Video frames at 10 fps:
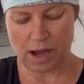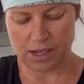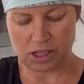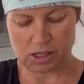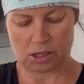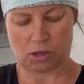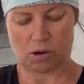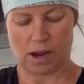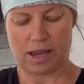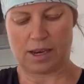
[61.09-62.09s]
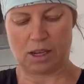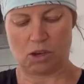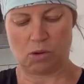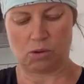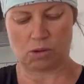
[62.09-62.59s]
I just try and
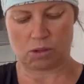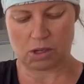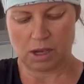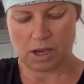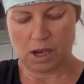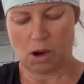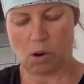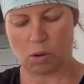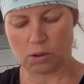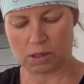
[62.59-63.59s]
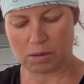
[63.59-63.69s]
use wholesome